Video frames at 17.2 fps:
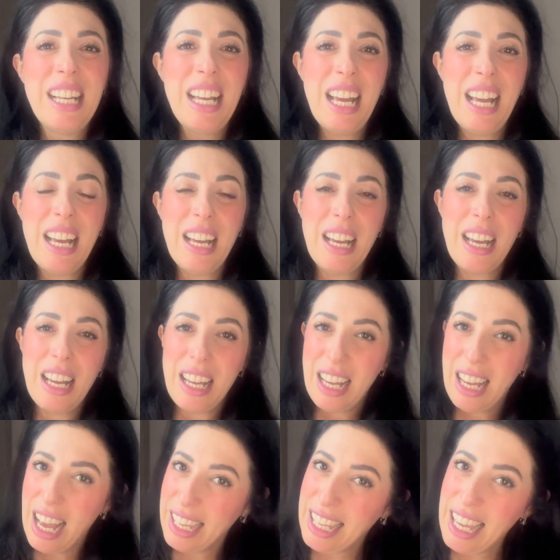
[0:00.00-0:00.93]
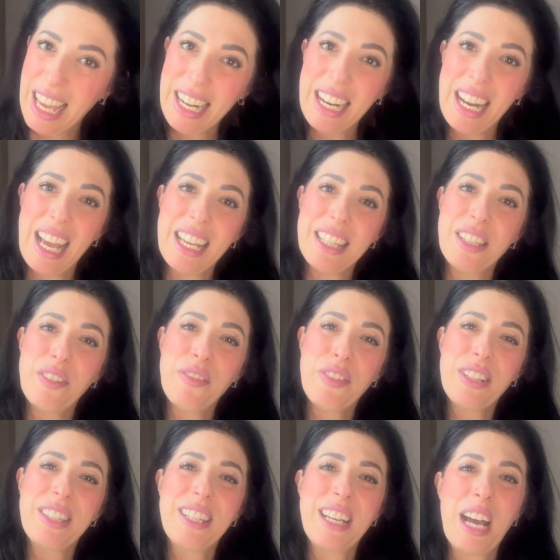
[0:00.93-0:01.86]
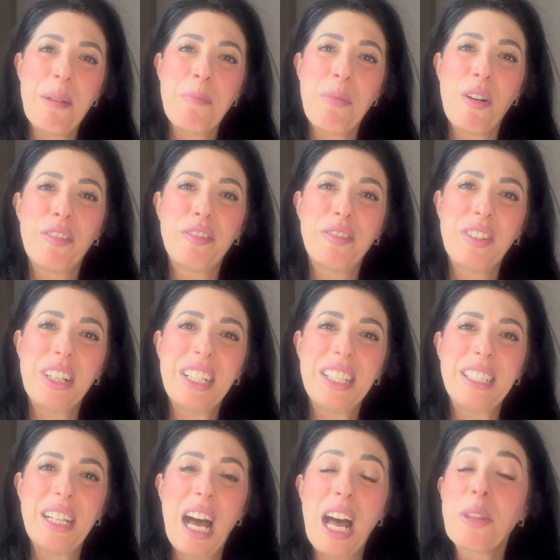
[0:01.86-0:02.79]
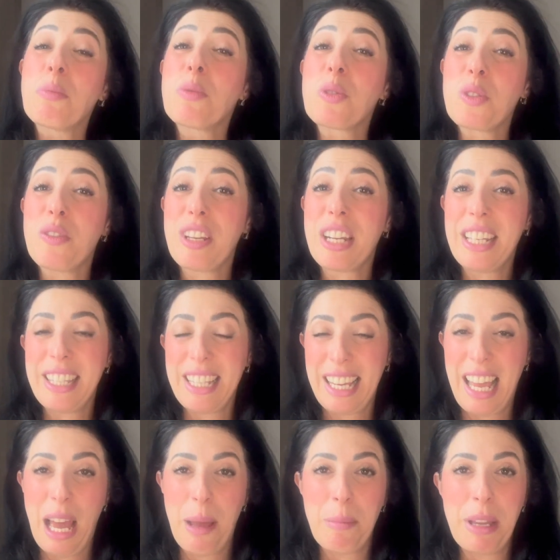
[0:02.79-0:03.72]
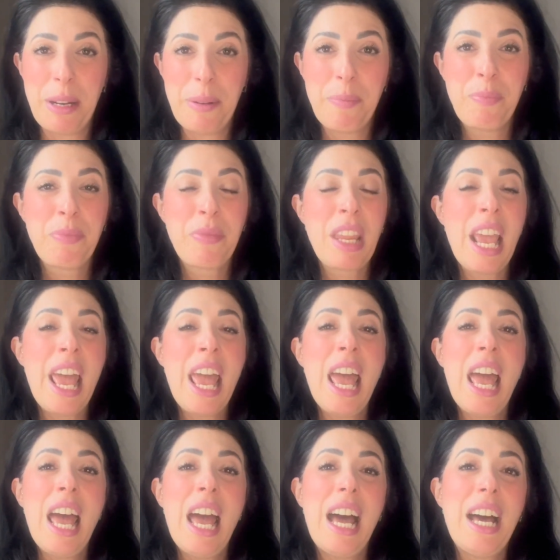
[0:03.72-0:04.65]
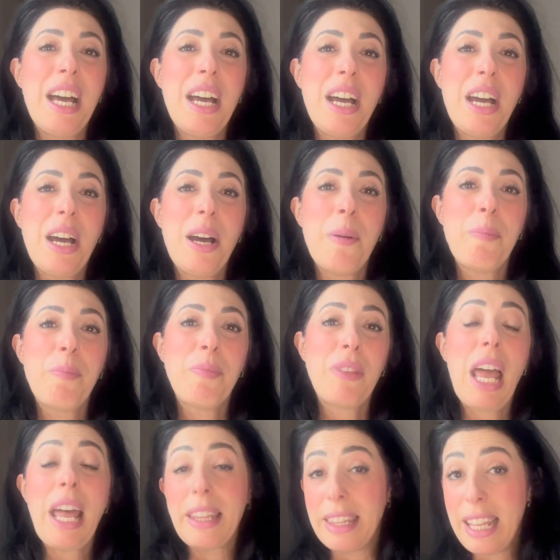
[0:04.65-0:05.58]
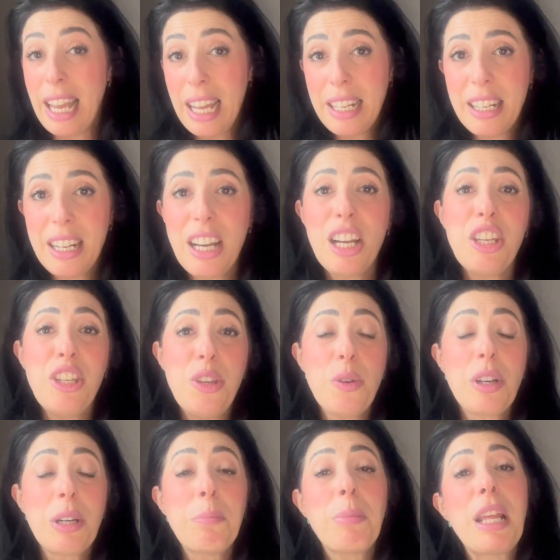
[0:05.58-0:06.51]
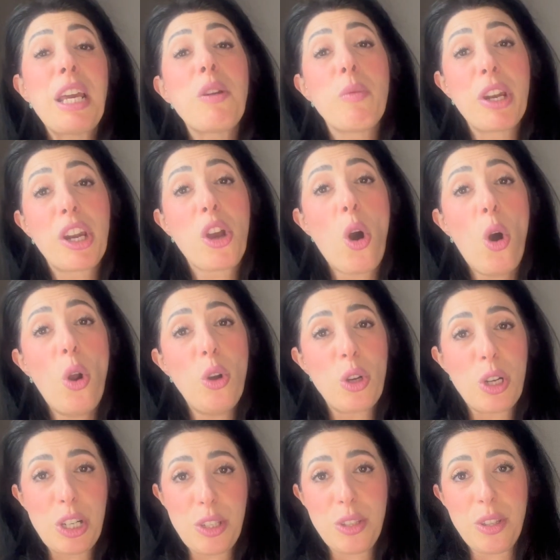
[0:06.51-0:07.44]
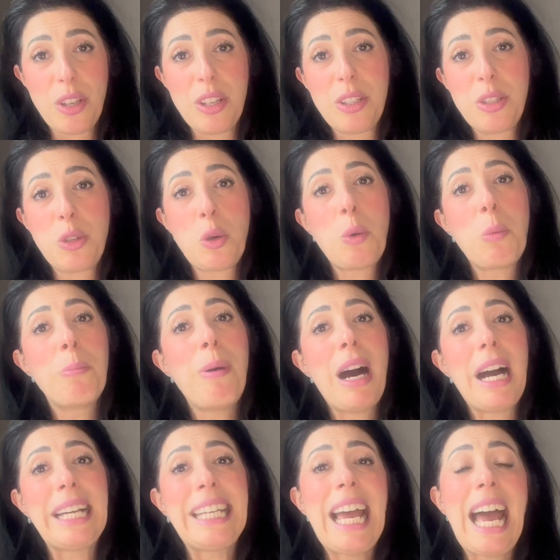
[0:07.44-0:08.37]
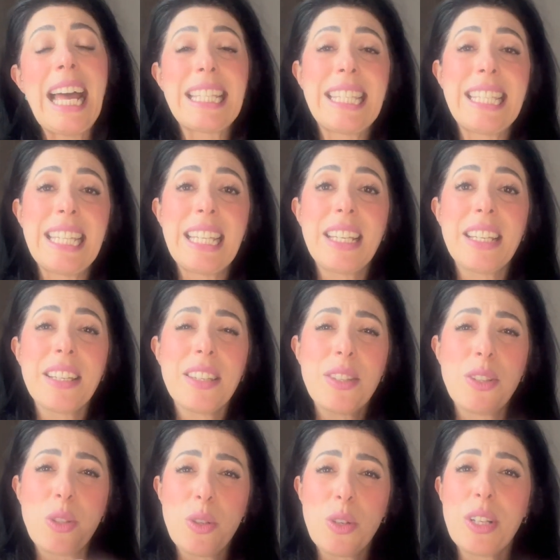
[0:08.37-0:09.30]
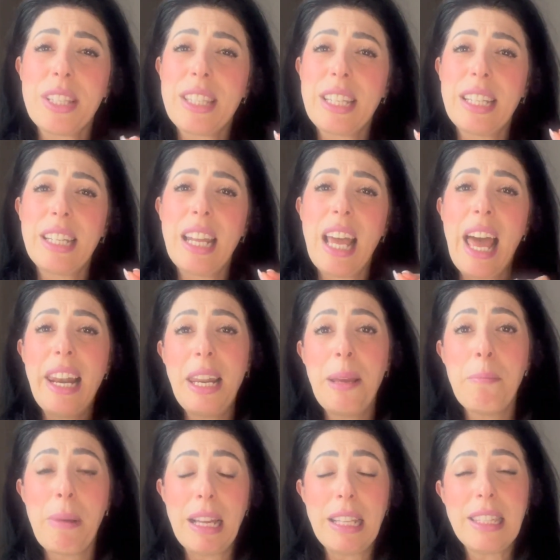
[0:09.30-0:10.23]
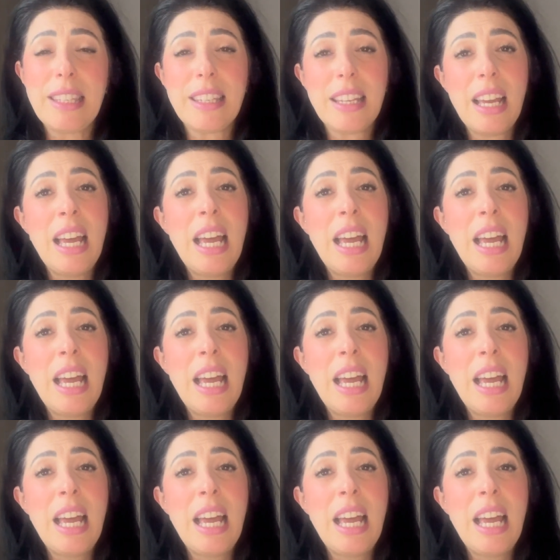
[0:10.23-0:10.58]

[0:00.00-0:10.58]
again a different type of atmosphere in the cabin. And then you can play with colors, so by adding certain elements